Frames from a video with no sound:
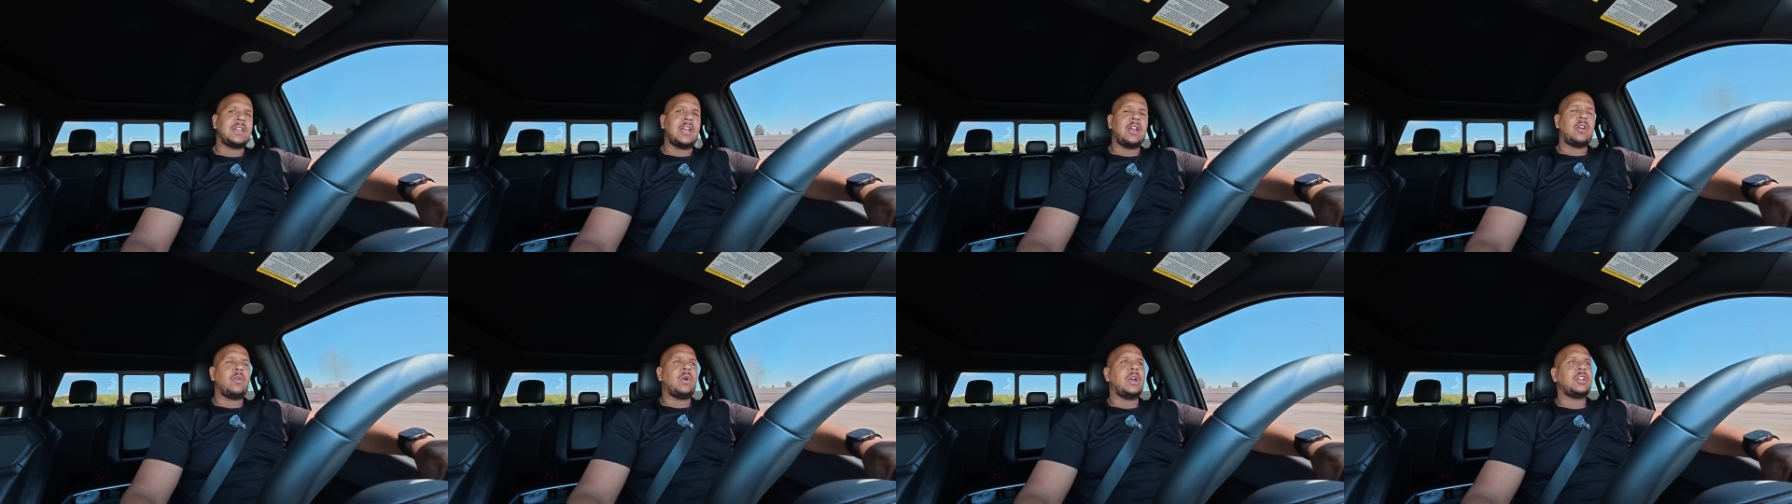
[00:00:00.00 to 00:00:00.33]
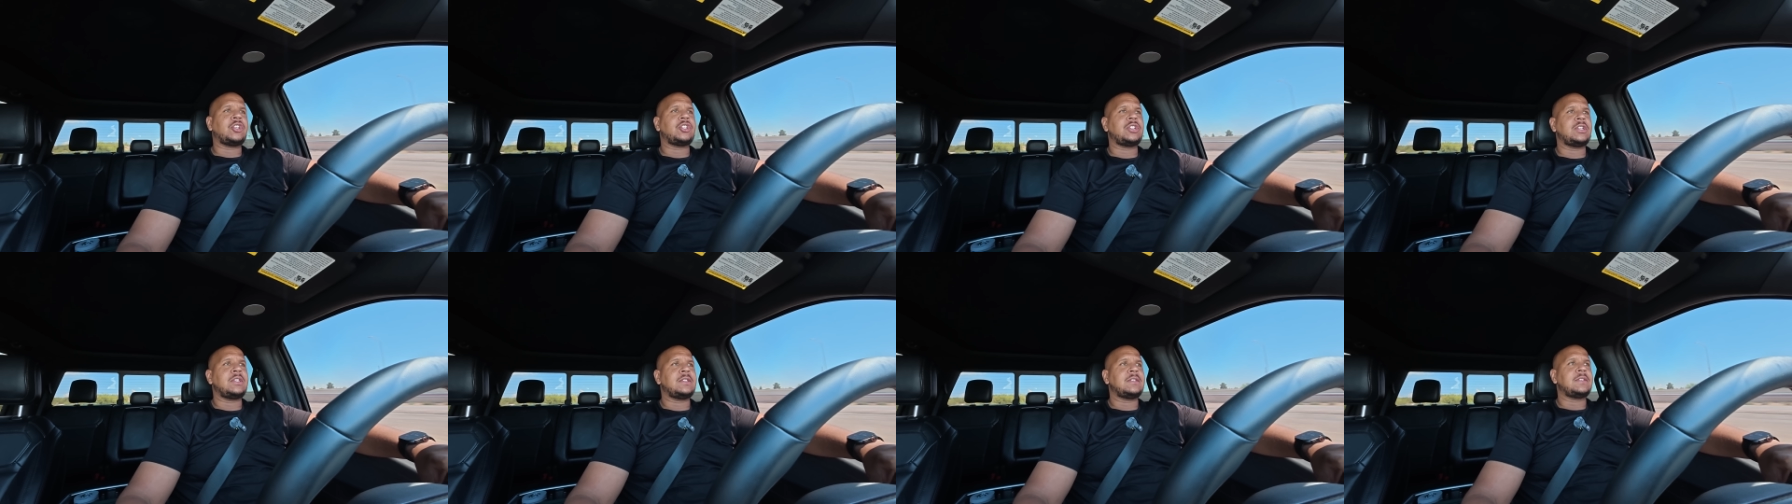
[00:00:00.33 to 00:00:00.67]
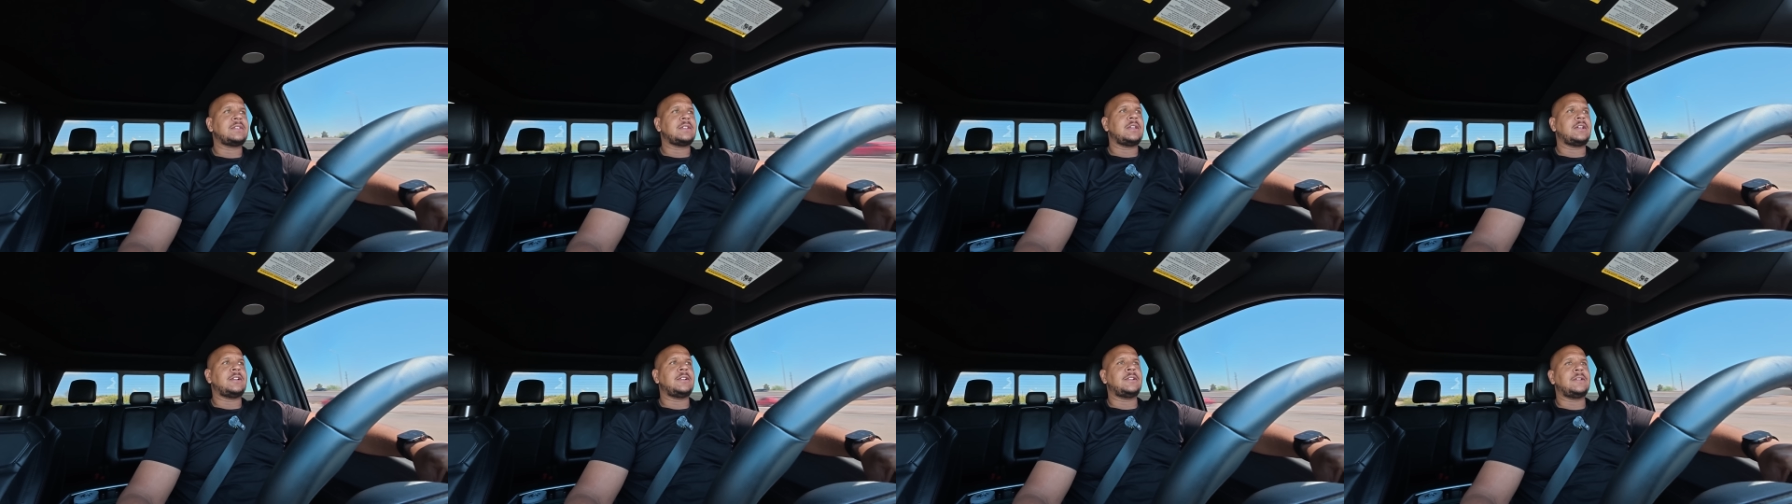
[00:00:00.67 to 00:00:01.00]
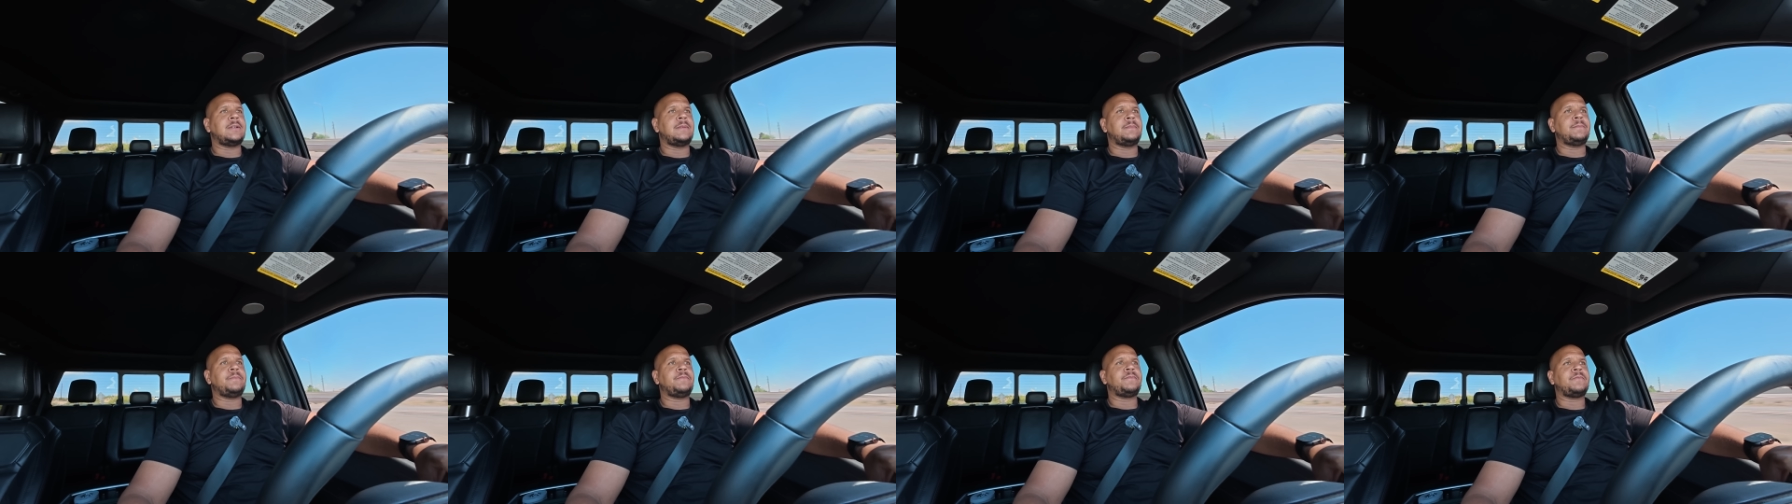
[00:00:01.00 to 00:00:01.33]
got questions,
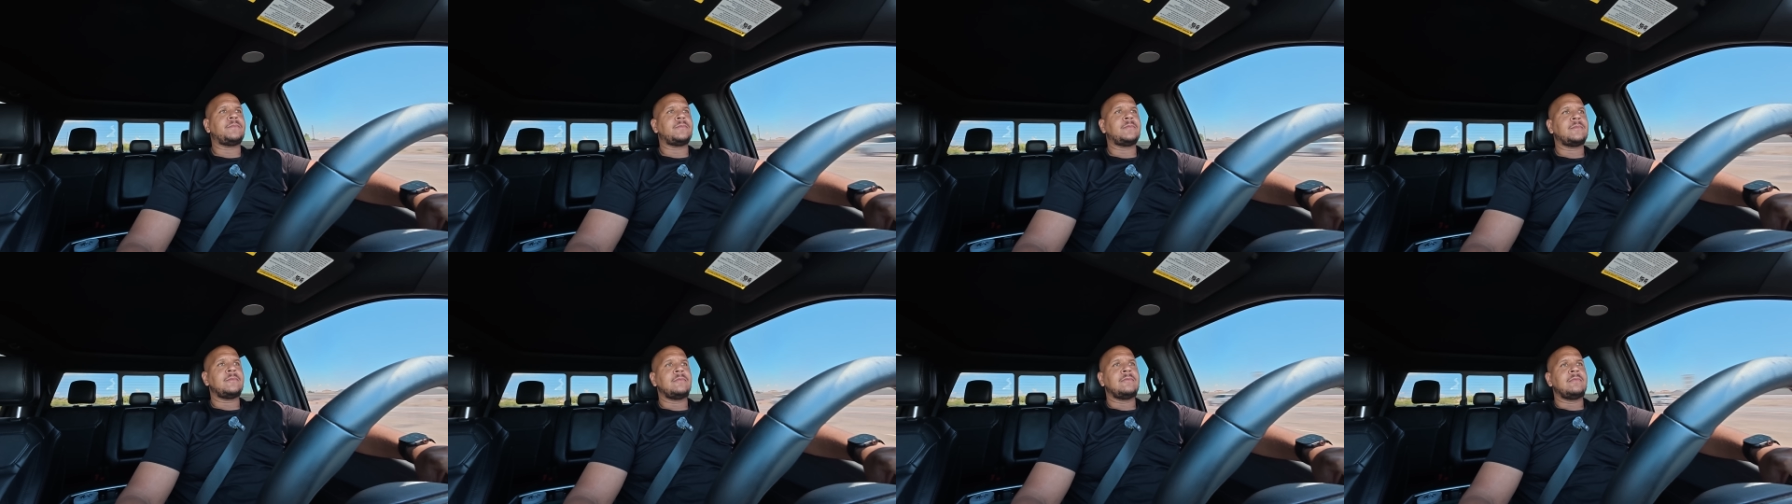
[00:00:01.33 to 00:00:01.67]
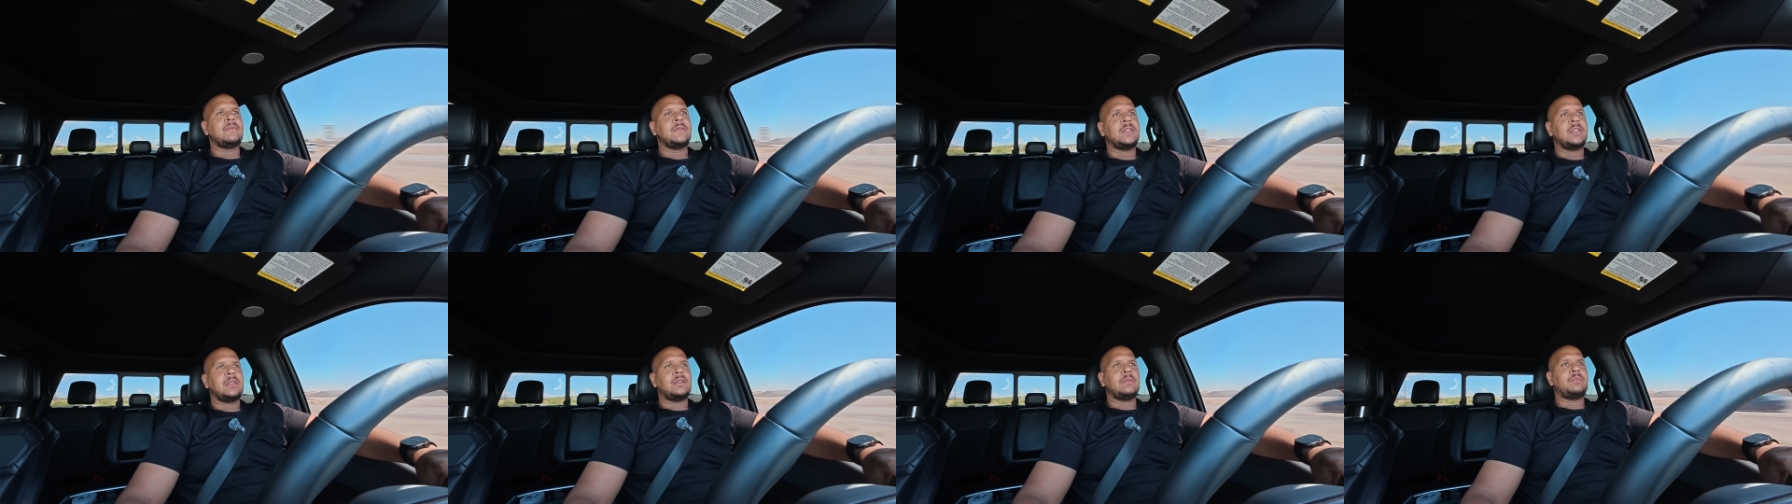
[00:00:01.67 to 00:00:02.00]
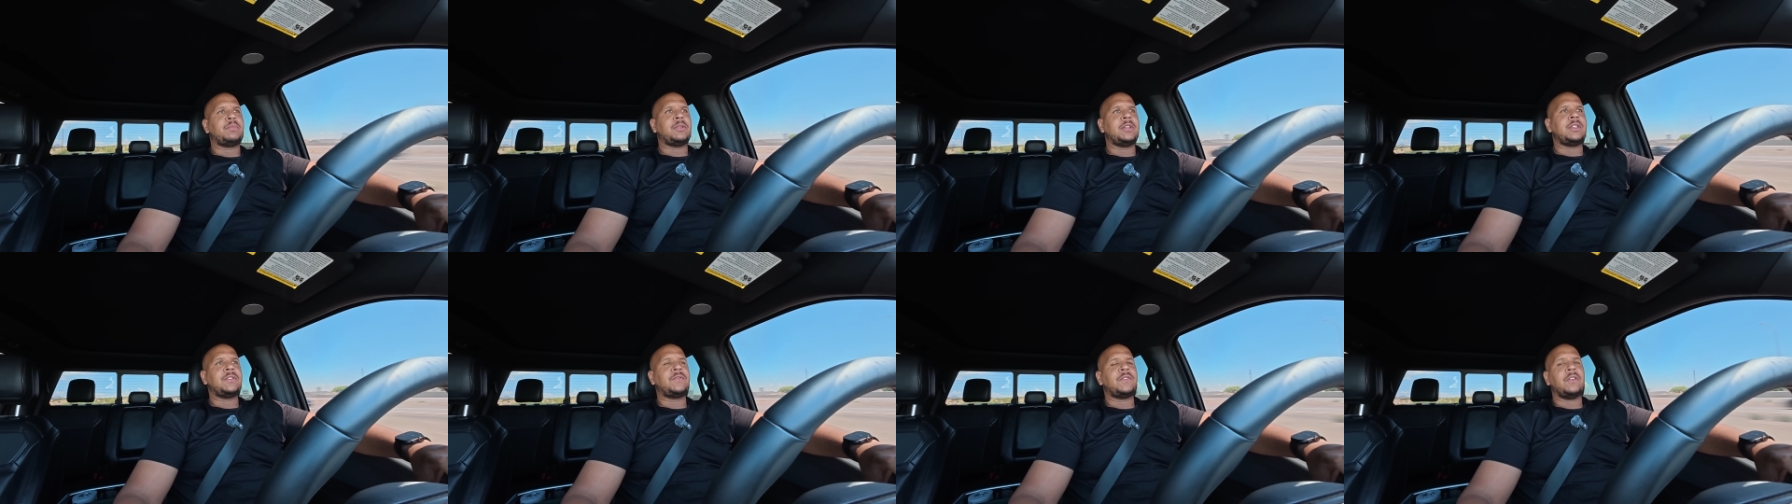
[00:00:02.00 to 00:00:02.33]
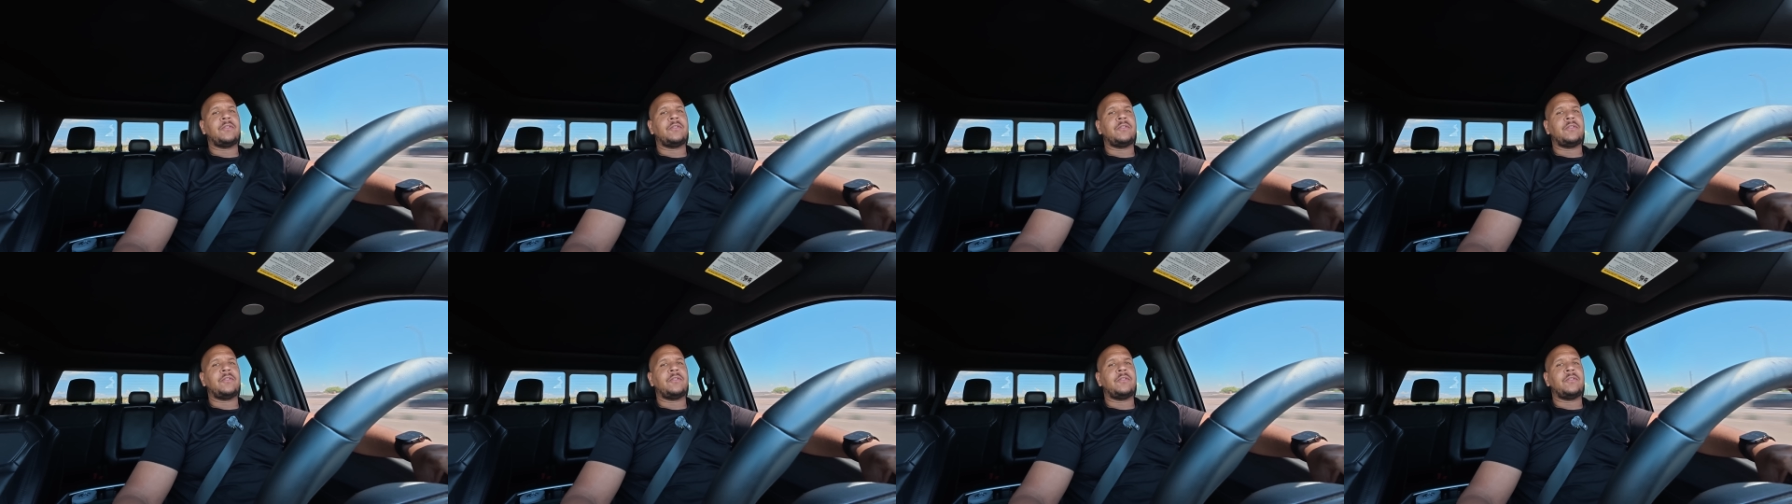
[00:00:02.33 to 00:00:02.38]
please